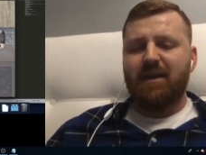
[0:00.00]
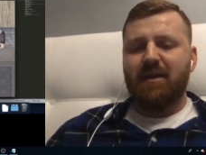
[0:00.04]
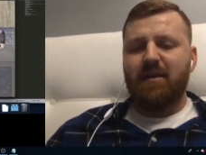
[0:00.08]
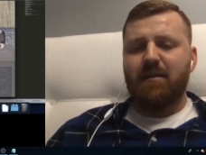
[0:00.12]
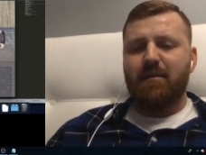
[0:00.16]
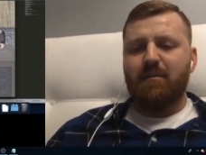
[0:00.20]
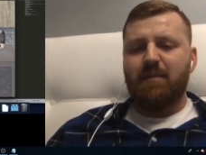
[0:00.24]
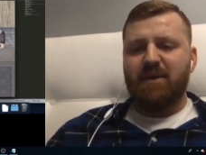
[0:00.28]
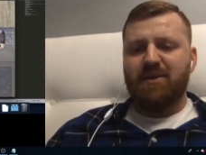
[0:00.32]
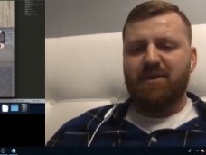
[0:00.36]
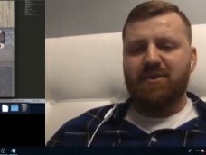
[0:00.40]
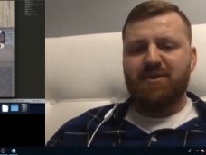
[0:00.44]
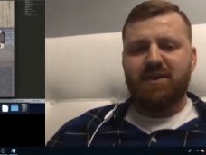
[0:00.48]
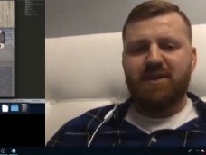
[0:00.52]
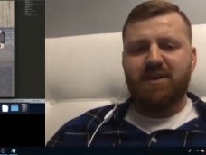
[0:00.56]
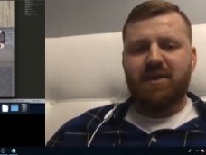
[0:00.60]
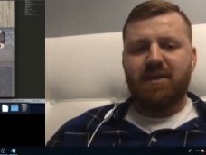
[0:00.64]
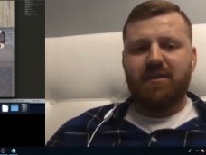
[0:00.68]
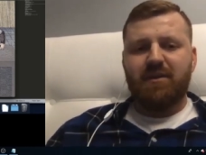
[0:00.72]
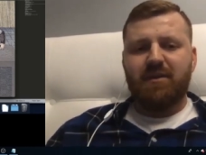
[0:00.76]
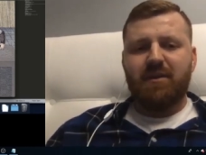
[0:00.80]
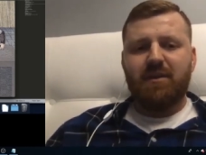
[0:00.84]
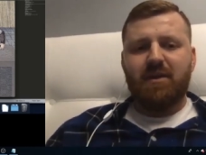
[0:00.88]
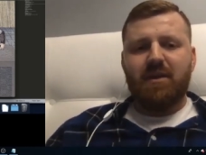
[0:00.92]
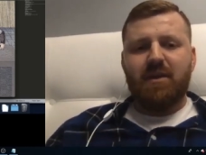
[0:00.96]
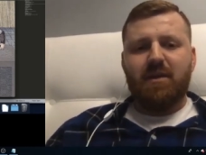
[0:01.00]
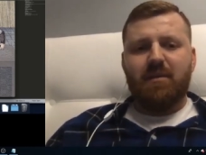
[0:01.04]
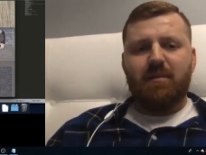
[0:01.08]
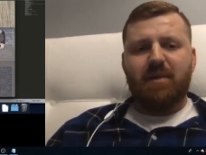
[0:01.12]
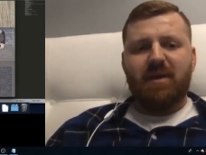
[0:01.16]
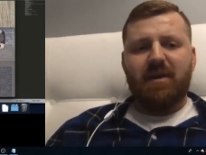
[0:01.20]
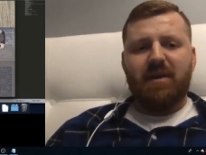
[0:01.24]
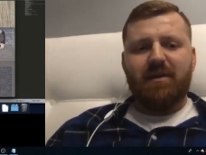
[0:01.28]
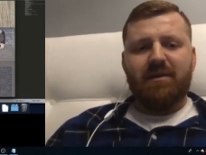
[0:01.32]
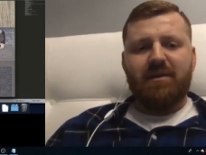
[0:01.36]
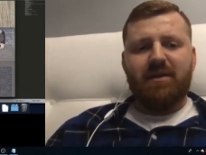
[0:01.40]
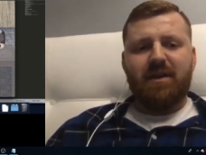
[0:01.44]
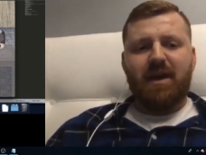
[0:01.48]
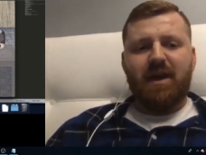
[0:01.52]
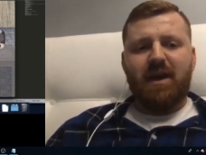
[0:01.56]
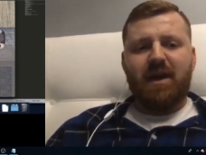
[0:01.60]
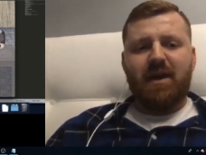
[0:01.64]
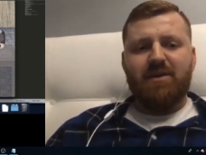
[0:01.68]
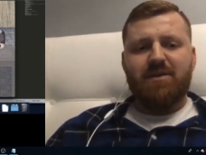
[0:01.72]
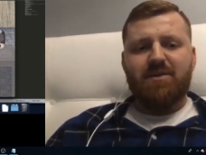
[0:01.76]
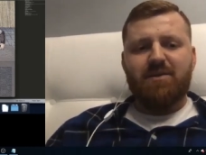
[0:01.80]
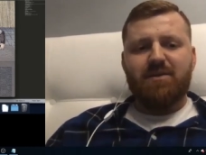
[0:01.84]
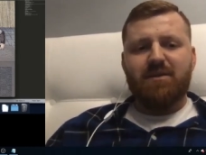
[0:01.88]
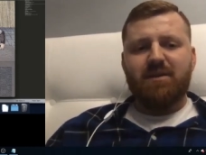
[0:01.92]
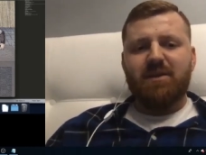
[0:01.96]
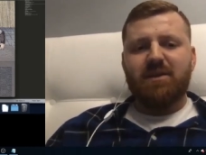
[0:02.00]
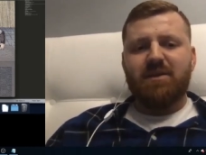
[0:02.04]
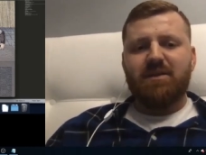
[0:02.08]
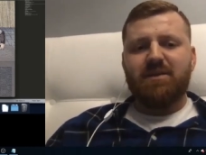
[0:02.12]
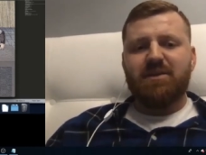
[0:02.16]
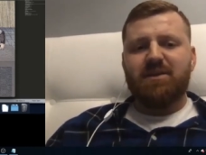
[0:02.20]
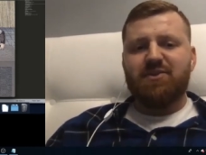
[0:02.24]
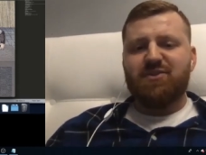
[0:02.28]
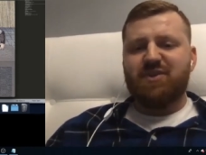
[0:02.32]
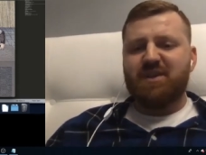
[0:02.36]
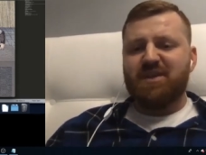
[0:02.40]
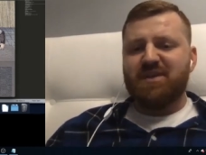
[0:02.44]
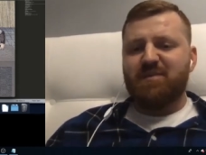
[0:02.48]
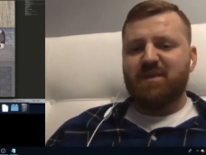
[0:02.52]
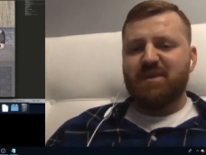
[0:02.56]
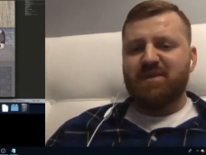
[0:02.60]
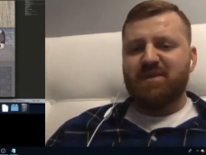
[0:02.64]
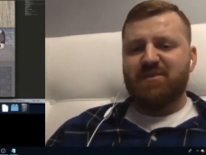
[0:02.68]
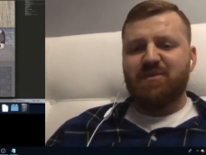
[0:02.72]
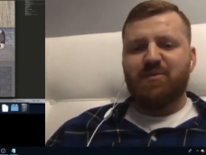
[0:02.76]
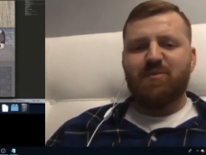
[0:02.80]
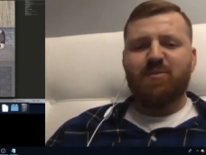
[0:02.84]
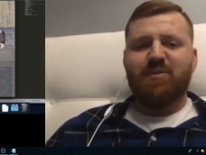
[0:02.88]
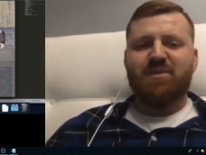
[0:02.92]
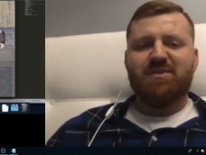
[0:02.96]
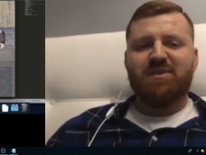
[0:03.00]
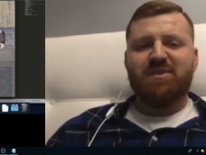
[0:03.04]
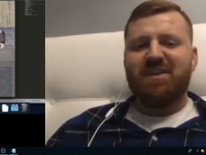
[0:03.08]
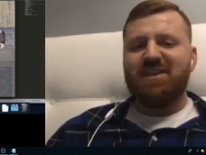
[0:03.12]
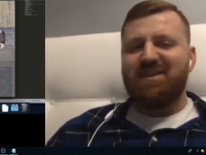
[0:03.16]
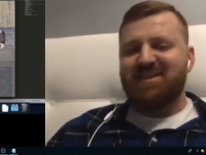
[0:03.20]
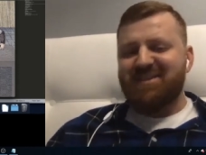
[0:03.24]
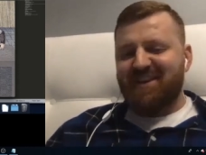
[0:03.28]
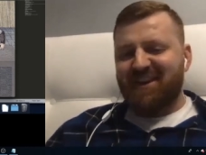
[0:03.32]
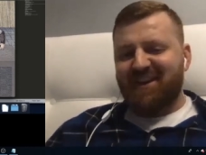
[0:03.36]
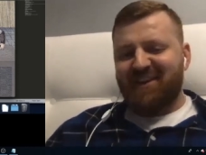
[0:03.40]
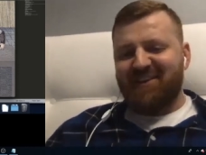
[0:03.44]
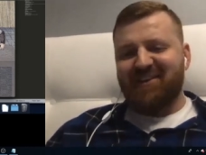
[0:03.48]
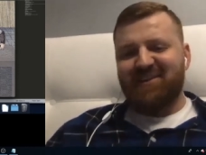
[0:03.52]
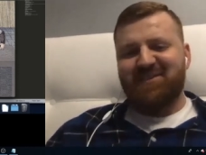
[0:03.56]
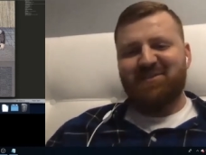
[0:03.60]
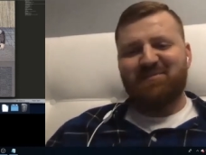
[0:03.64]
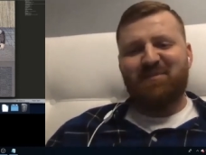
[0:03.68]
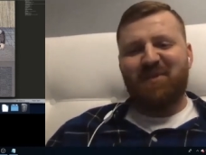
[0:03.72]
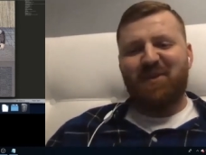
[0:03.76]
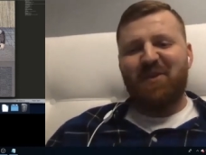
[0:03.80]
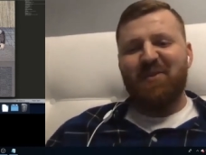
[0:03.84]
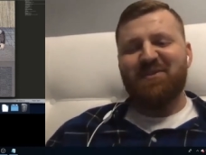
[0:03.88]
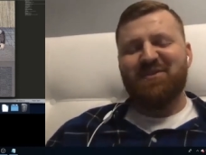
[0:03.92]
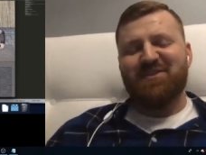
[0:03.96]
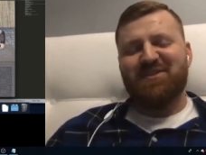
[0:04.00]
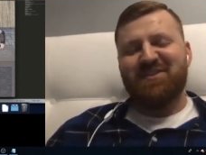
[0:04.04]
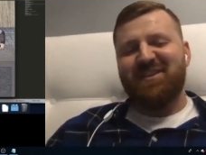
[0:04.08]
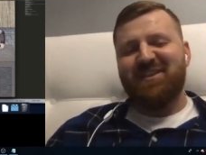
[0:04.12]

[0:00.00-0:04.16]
machine. But actually, the chess master was inside this box,